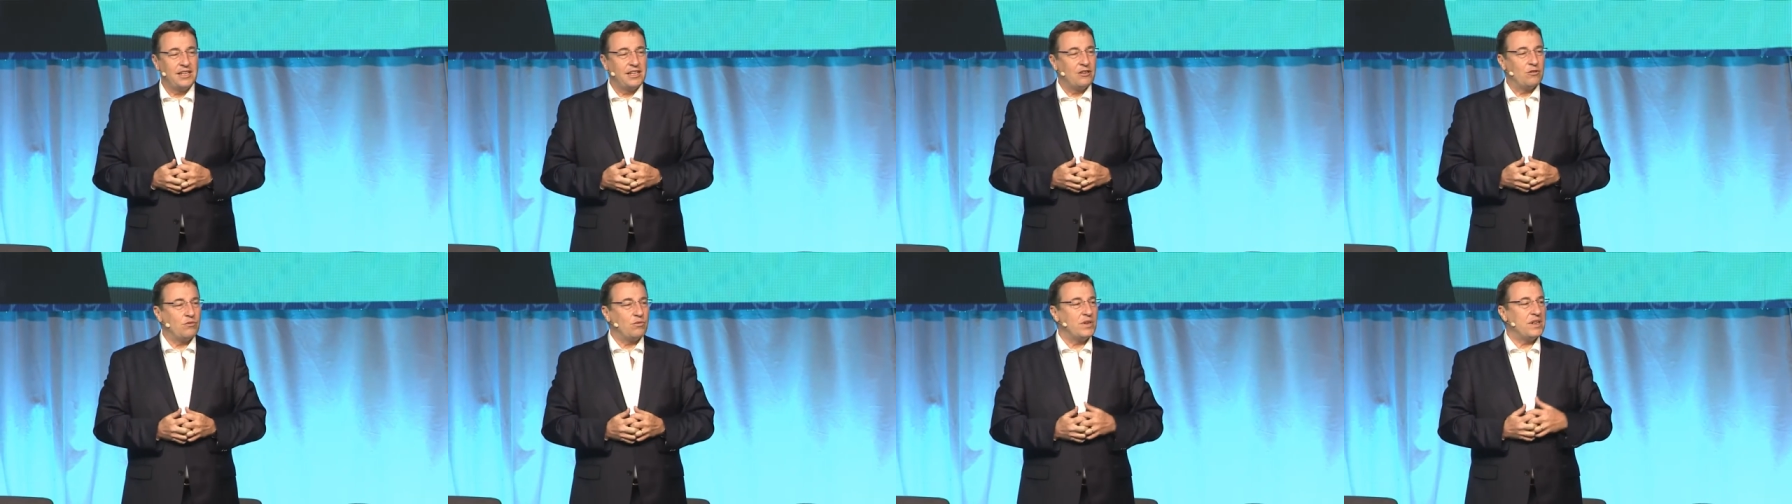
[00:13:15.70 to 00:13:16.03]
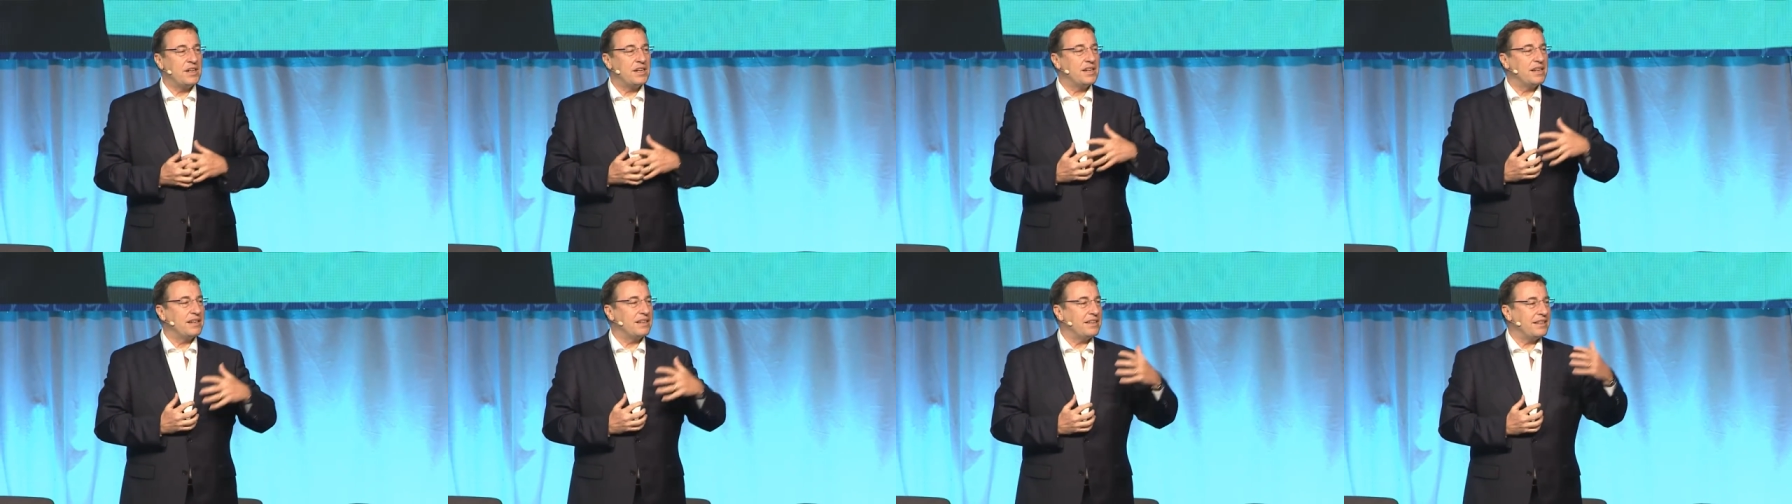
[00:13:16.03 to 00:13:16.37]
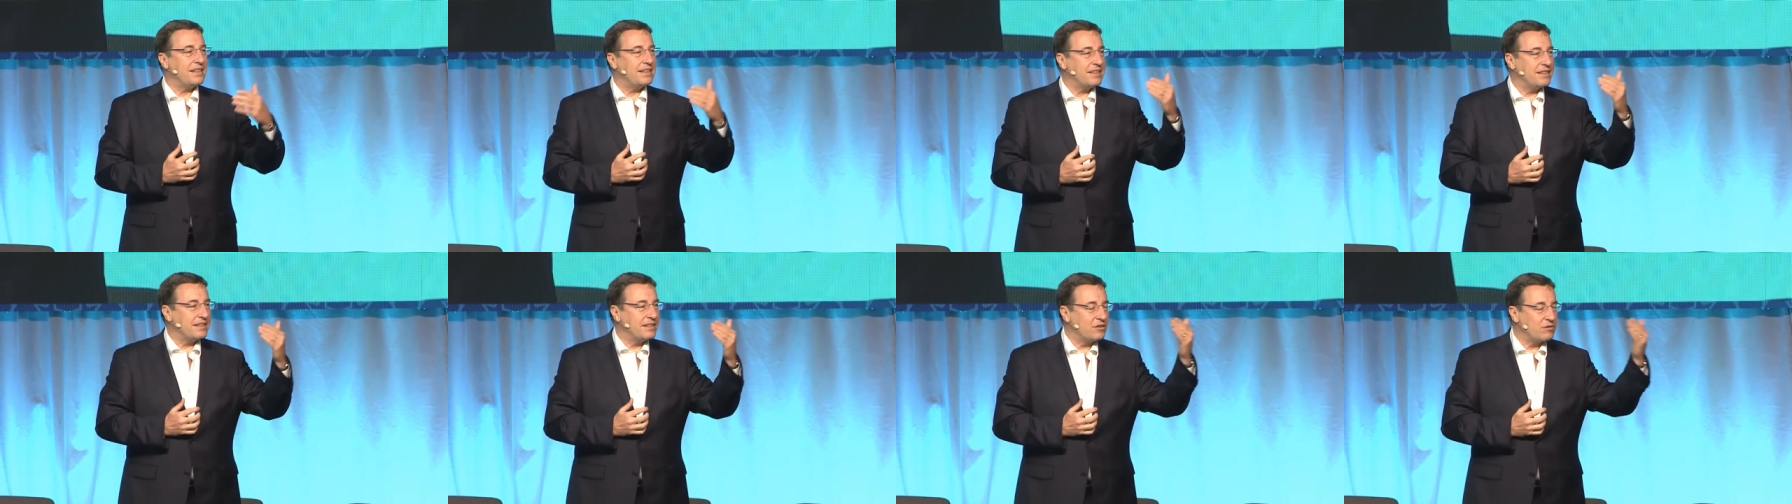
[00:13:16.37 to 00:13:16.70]
where
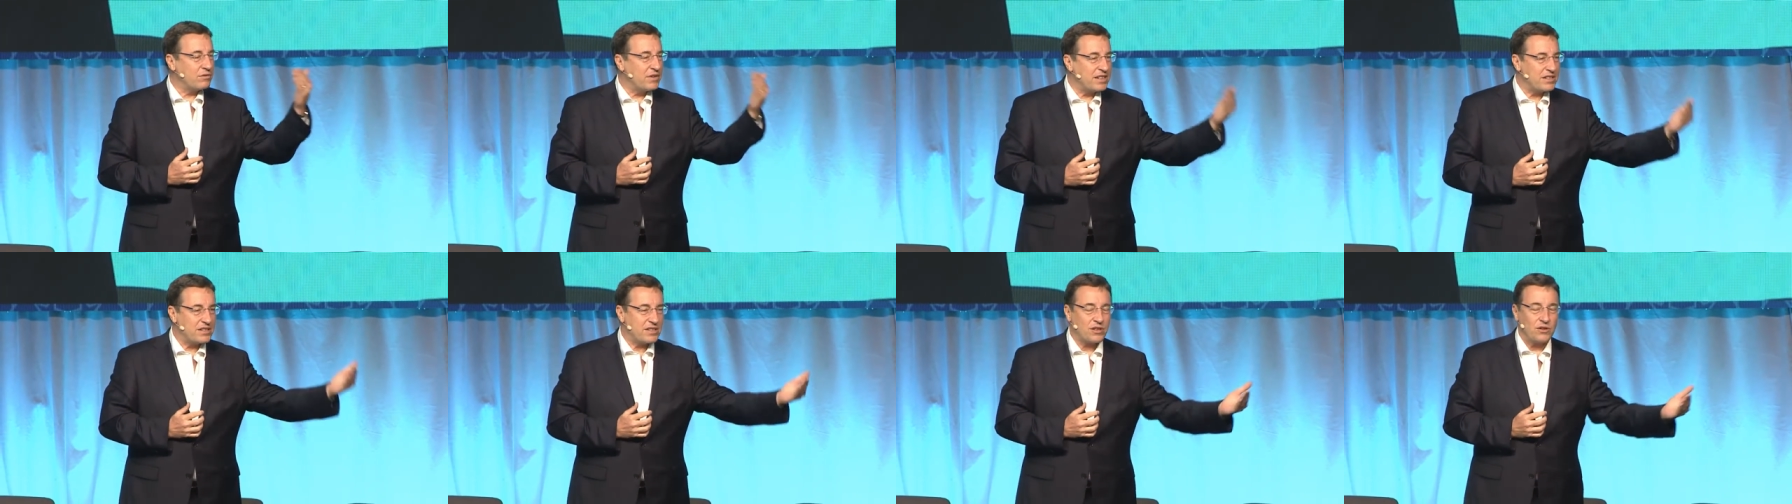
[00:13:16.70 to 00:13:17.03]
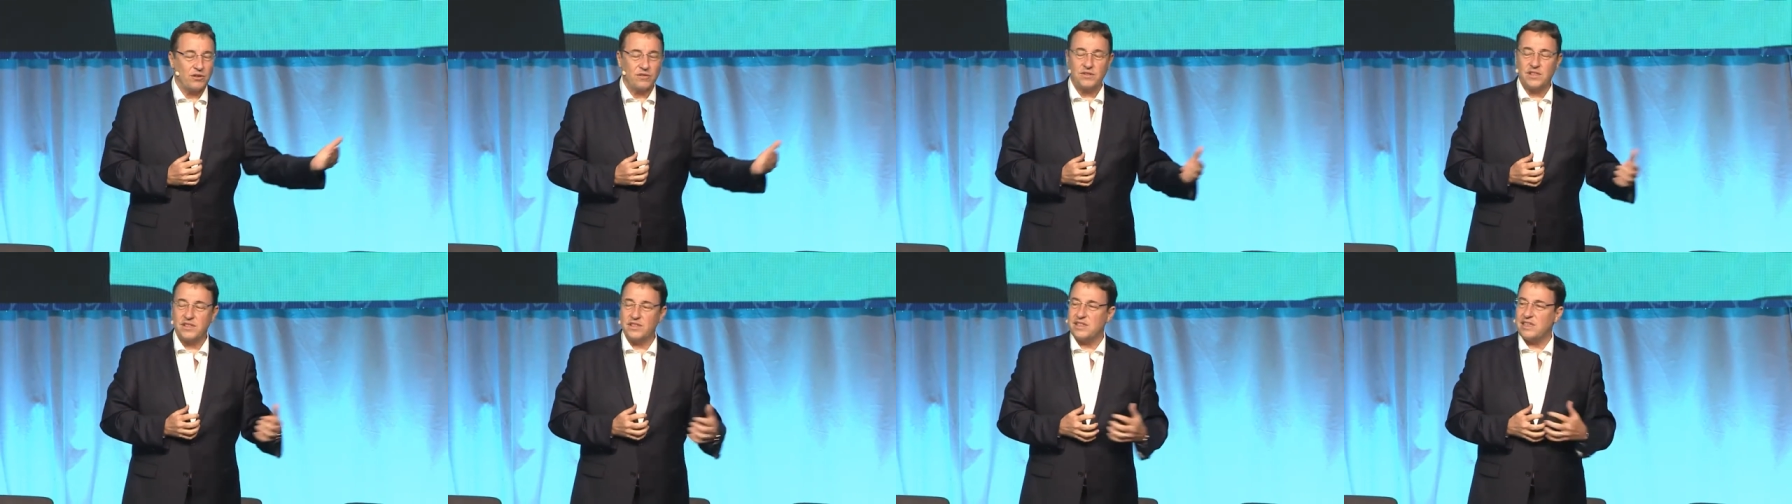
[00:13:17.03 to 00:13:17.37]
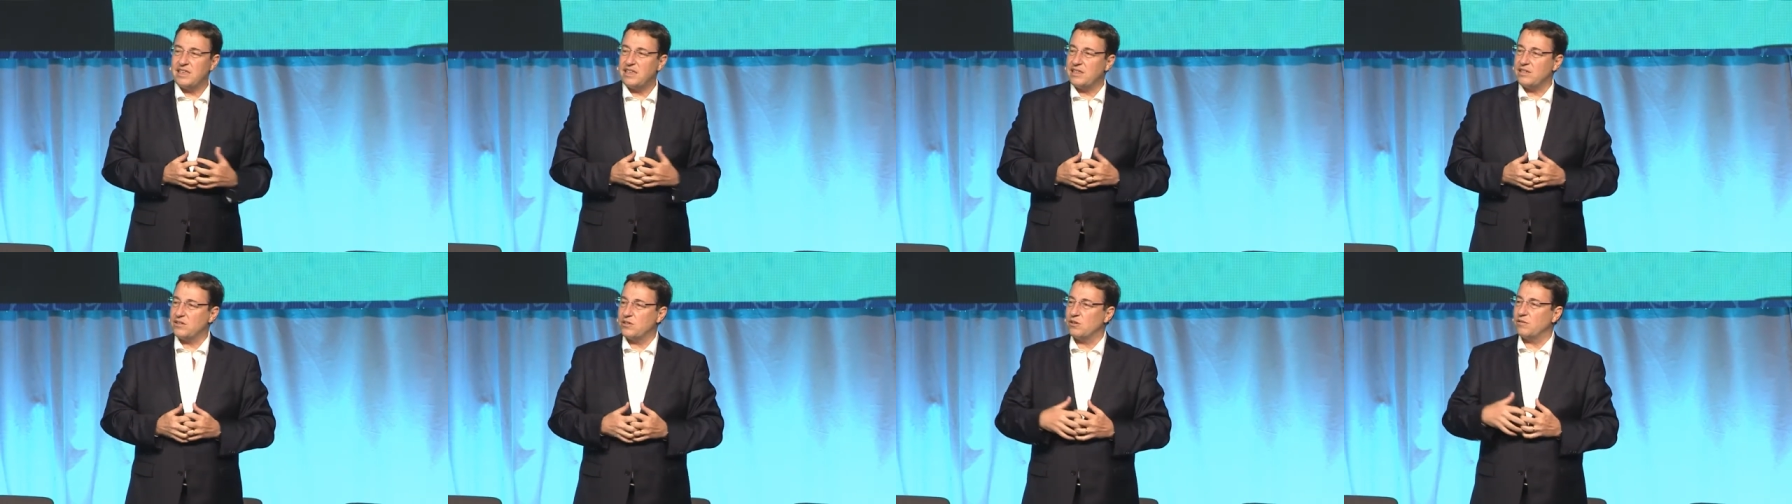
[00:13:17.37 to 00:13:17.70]
the risk of
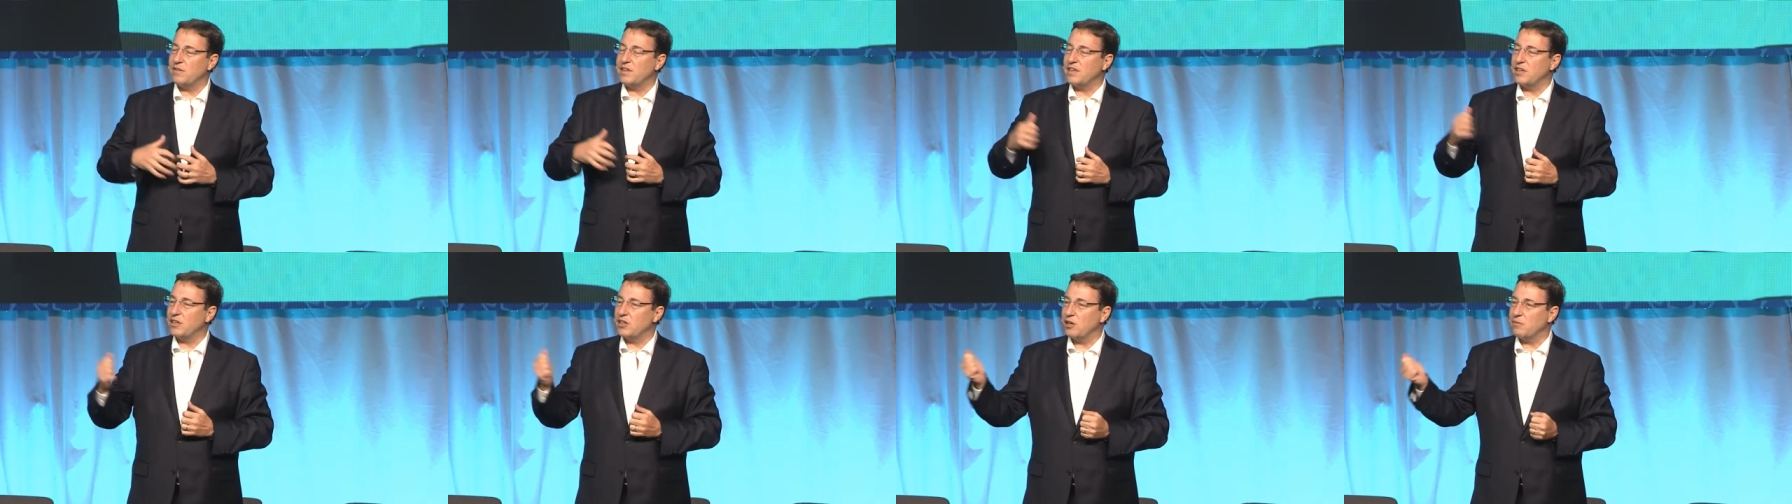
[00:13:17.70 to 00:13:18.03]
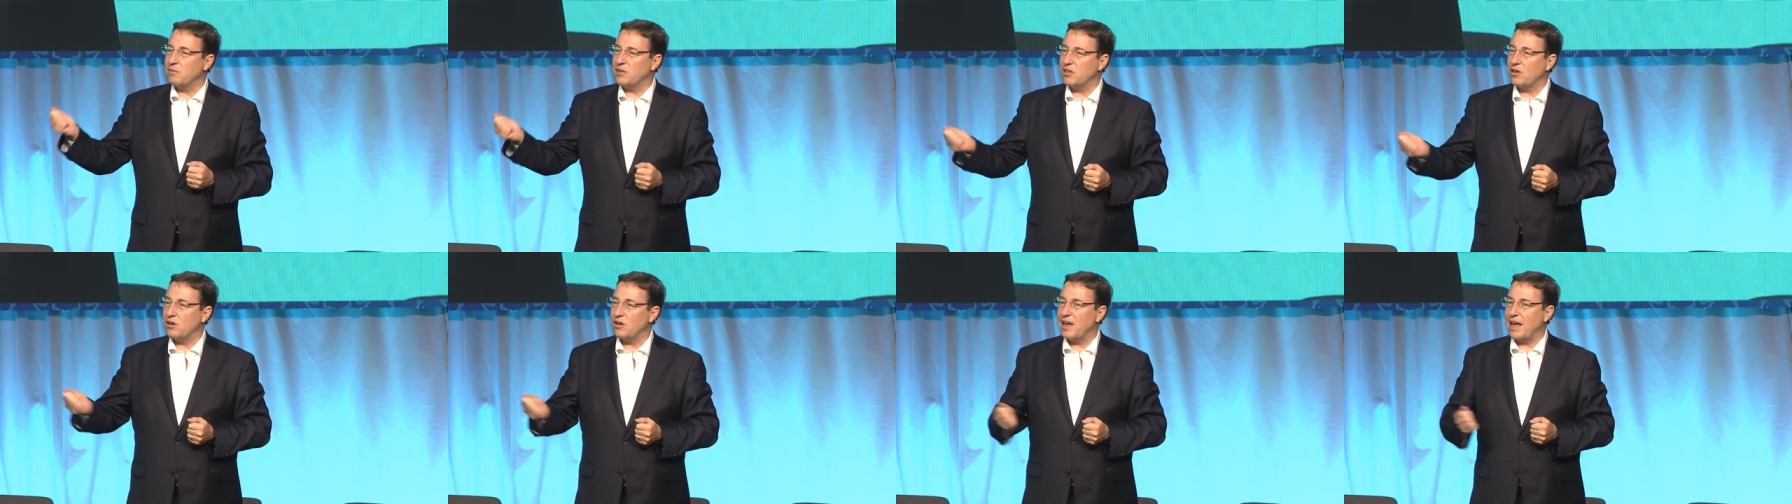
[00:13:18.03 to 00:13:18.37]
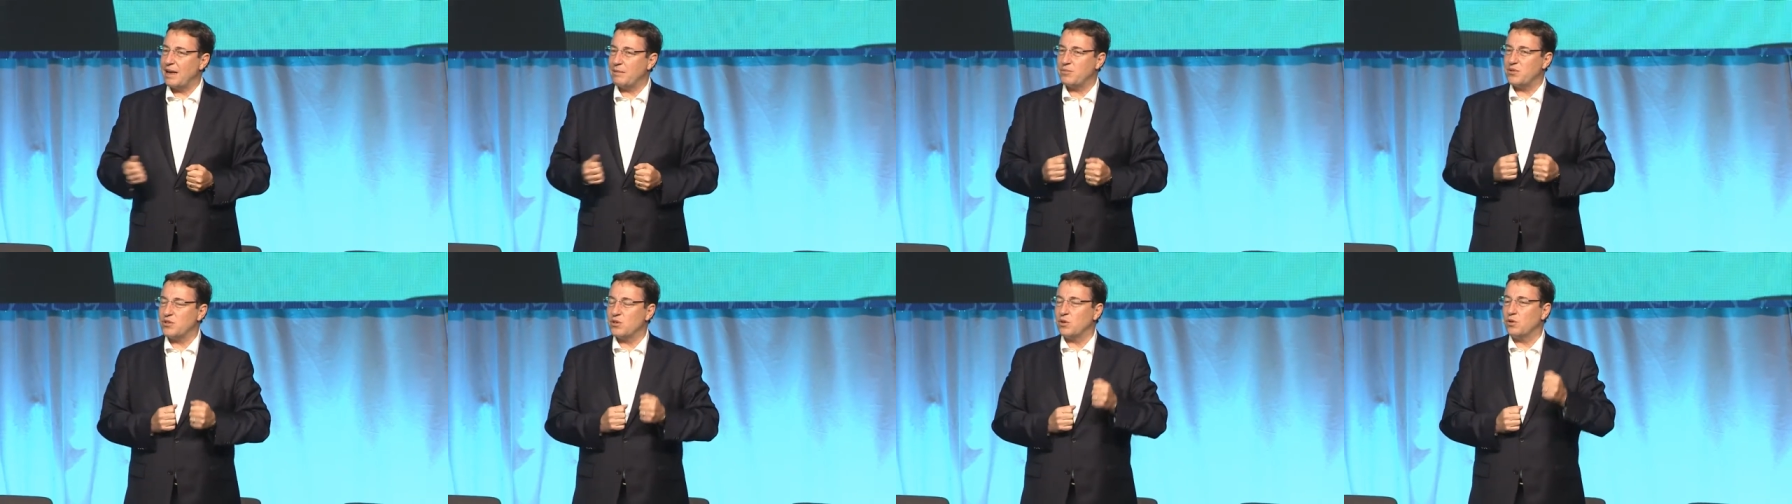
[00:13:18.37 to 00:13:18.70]
disease, of economic
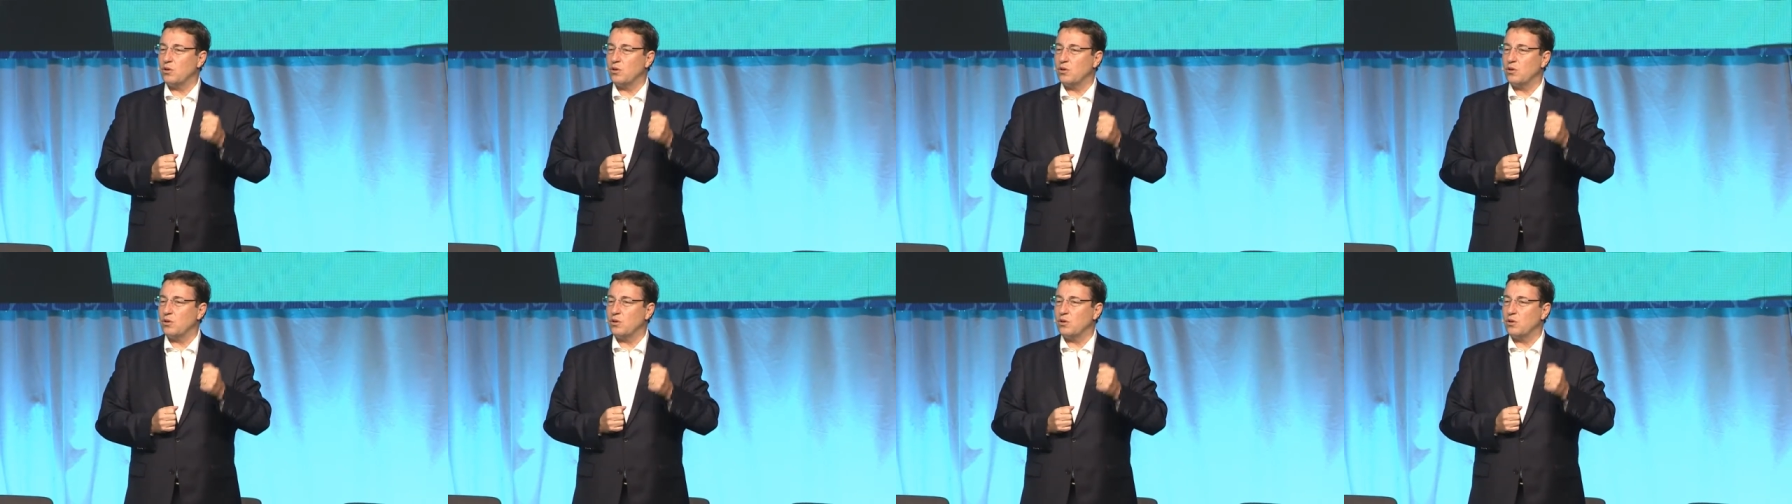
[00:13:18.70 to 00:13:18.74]
collapse,